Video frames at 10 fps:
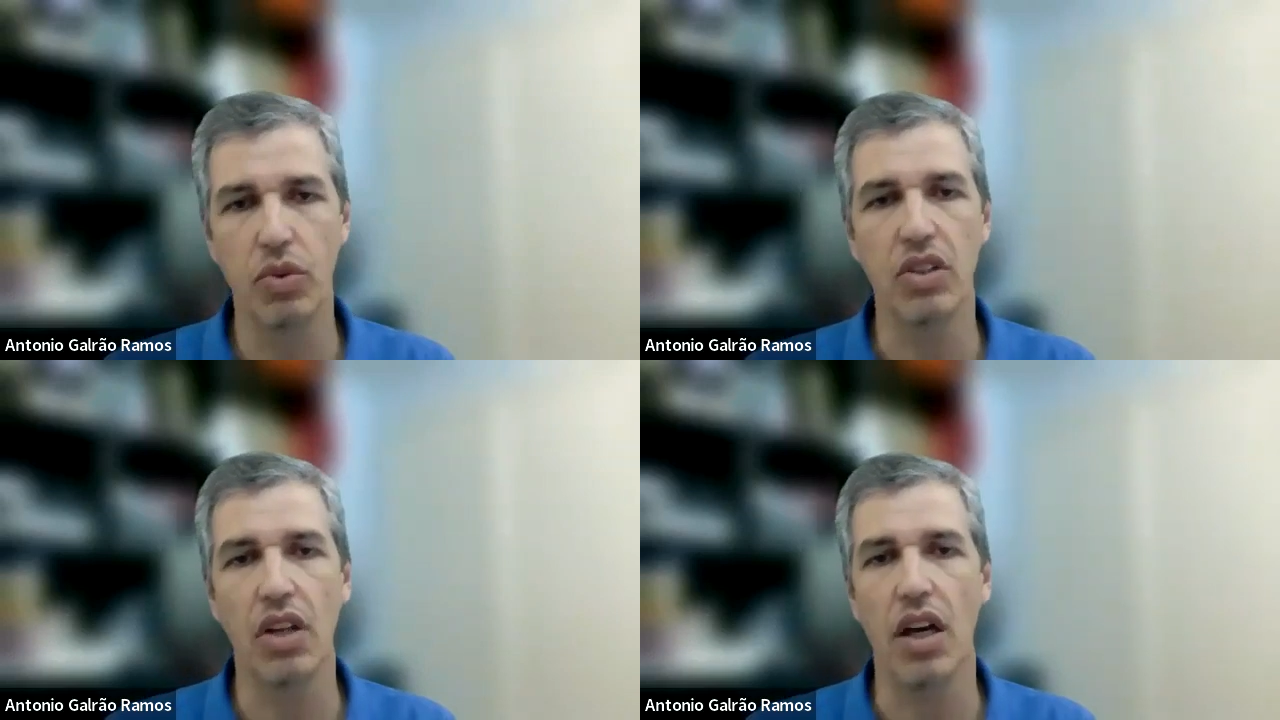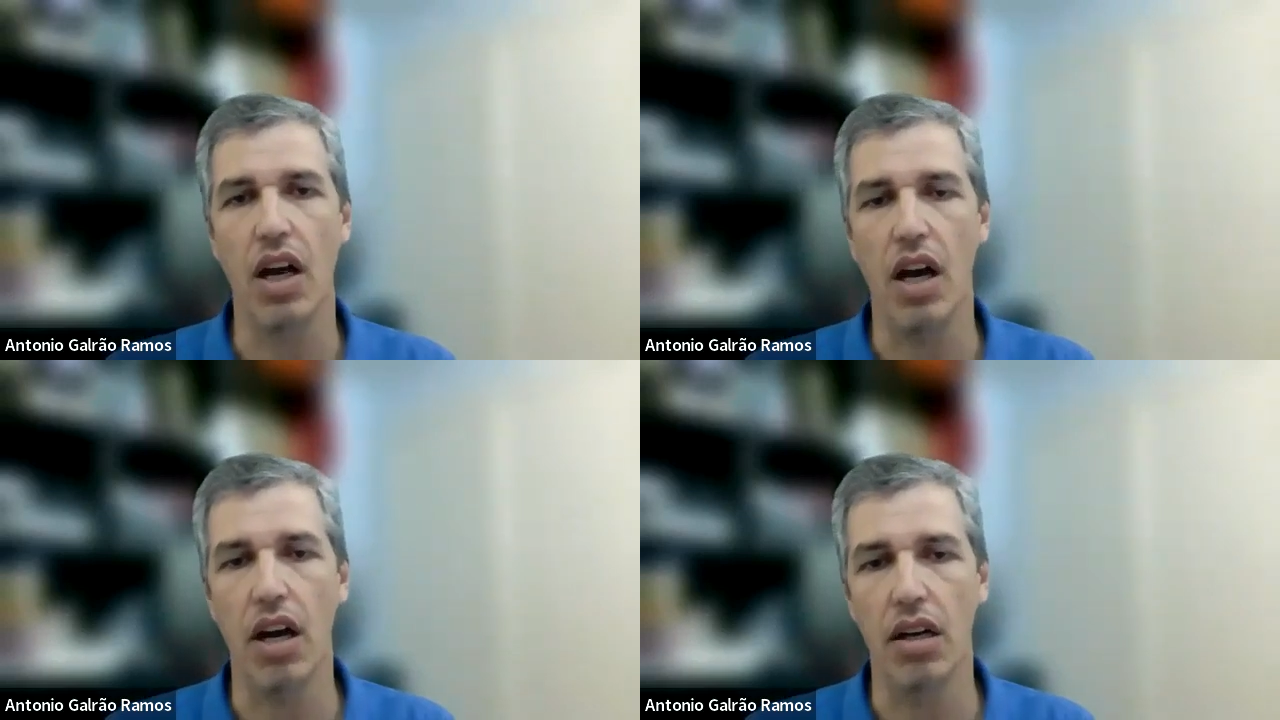which
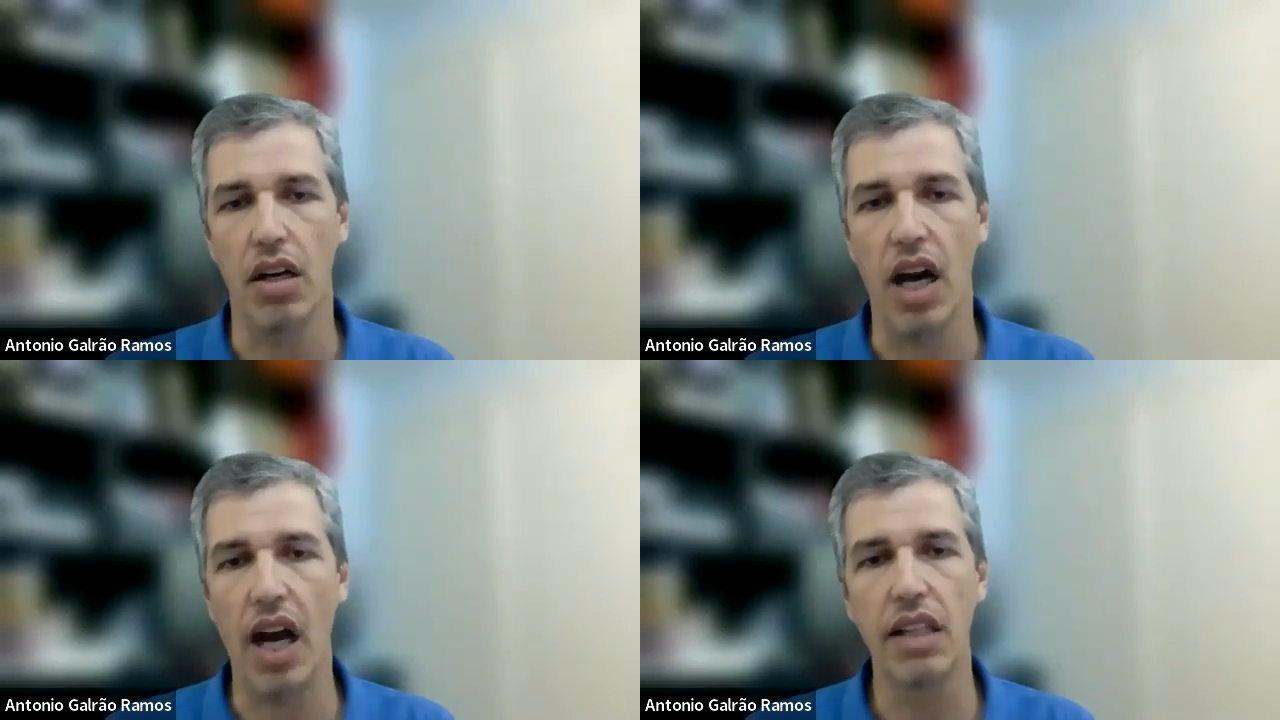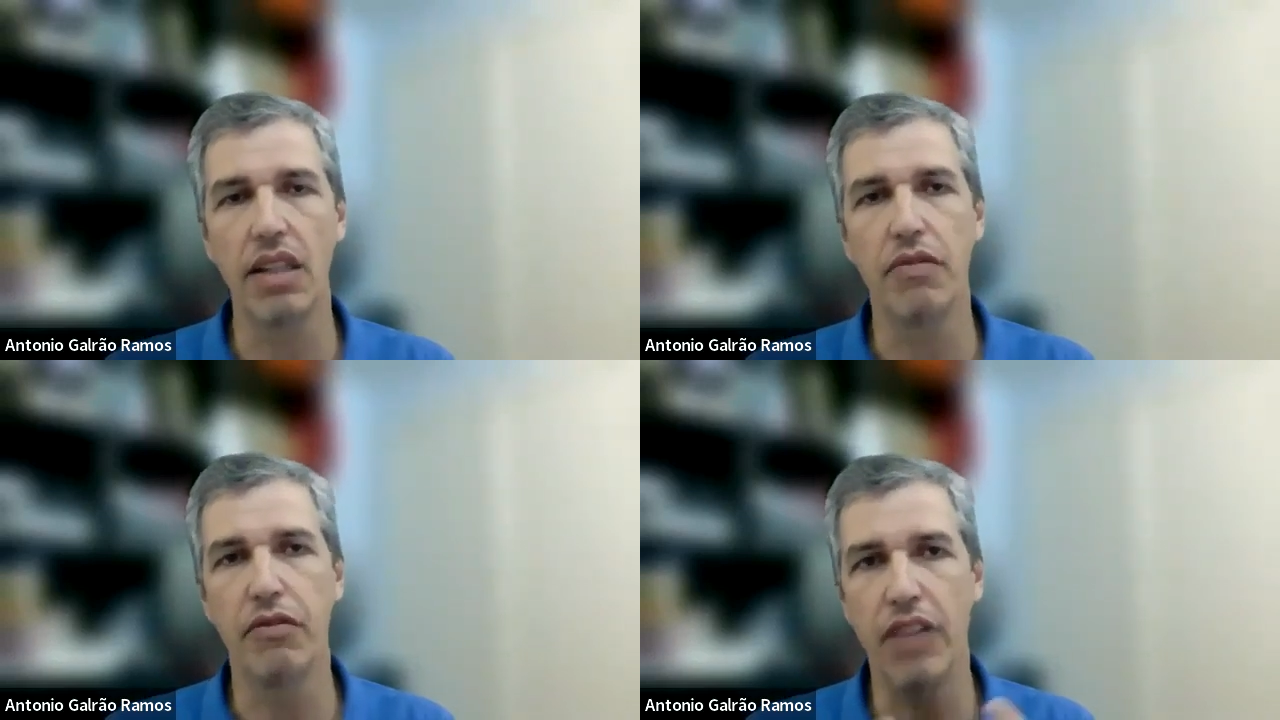are
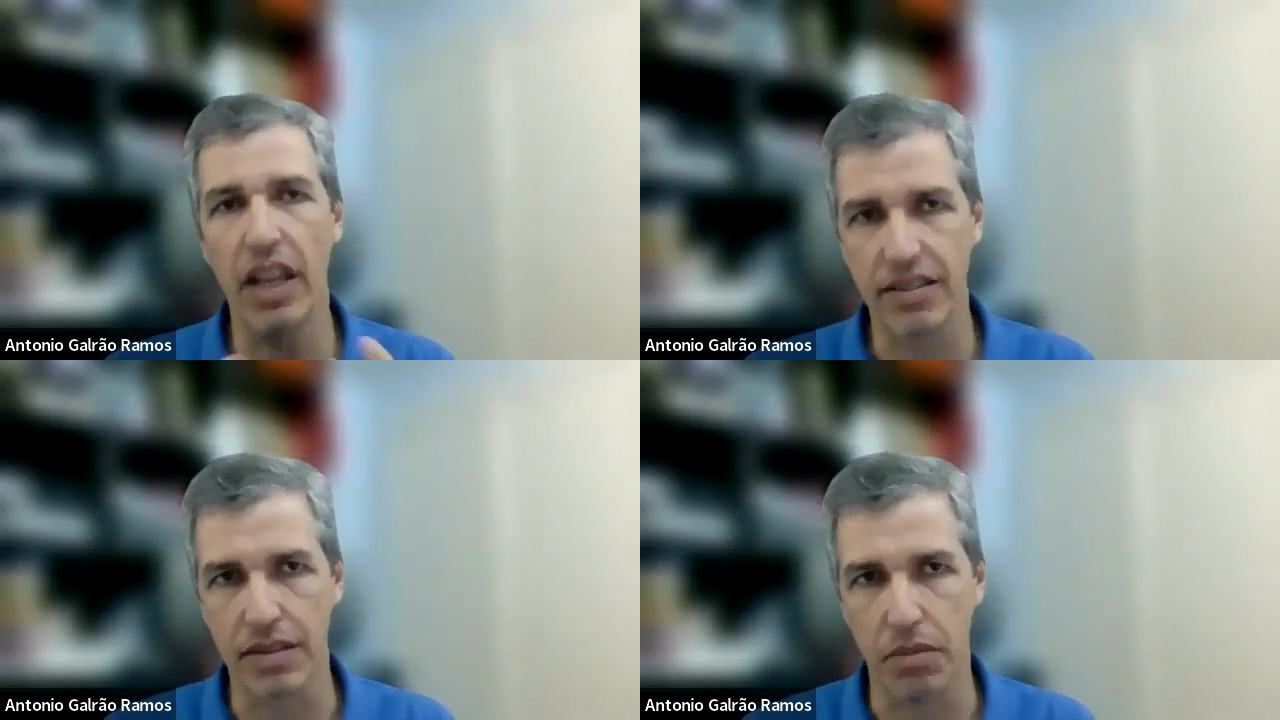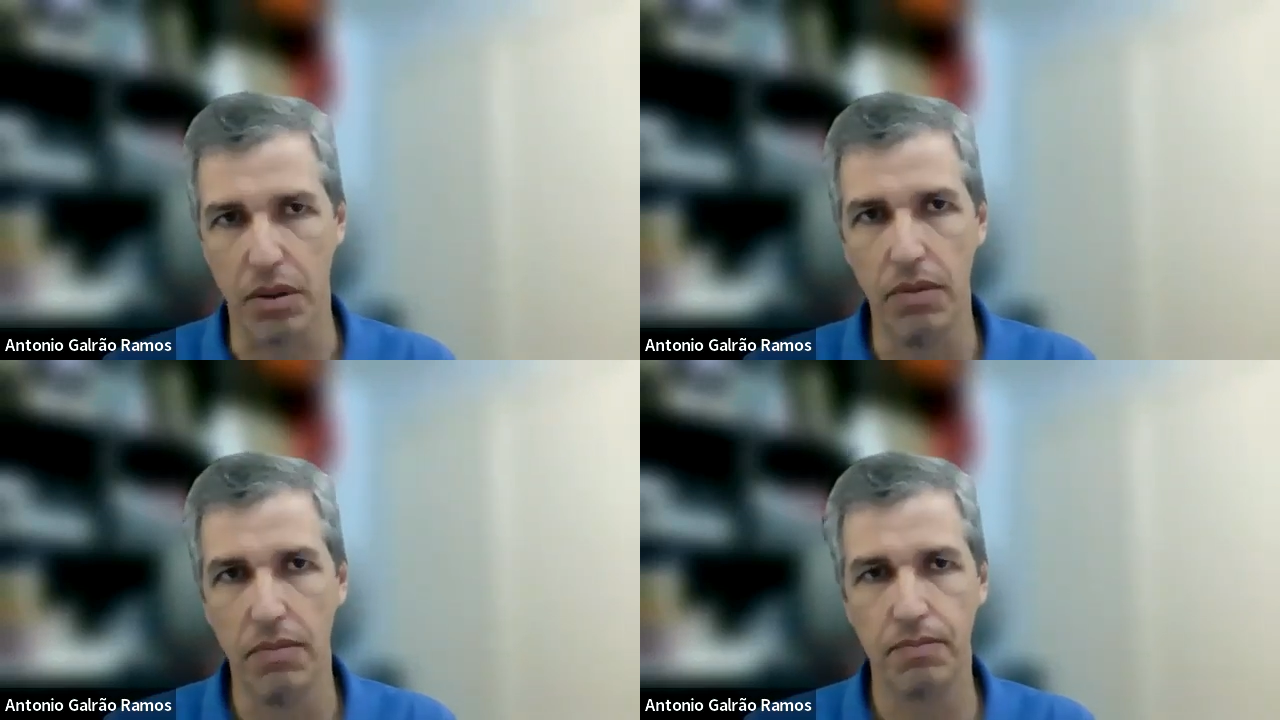highly
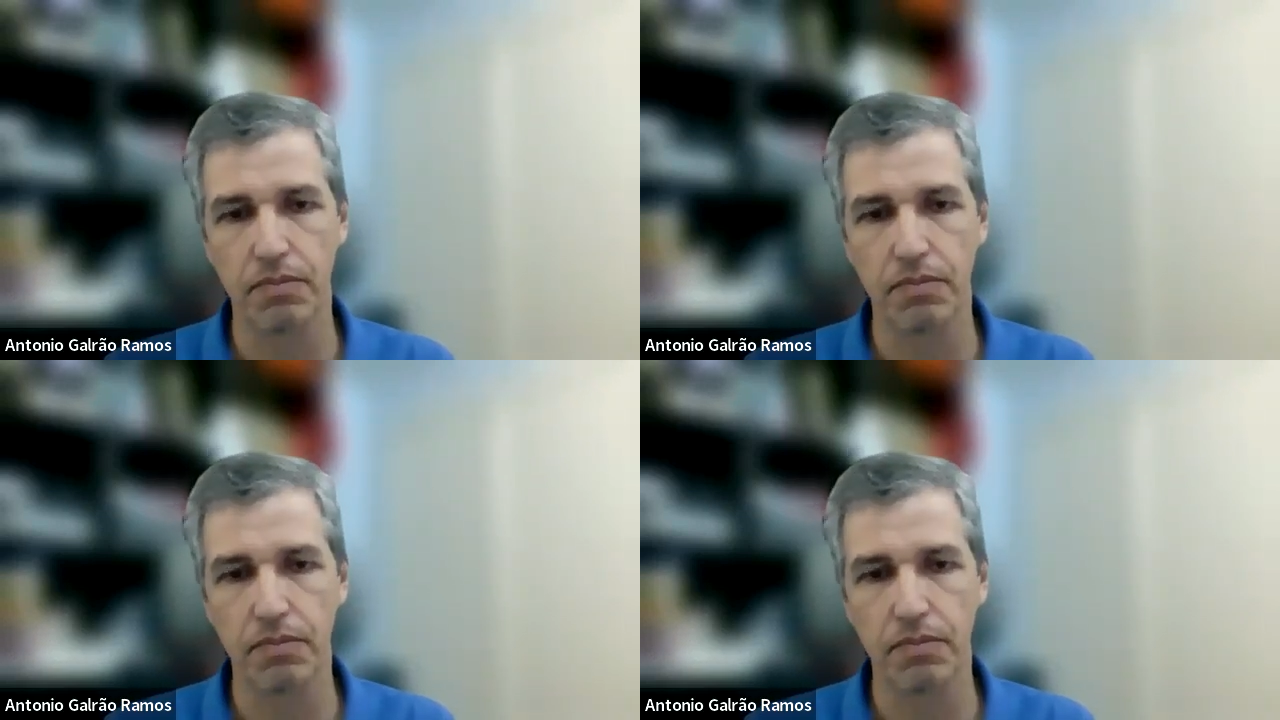flexible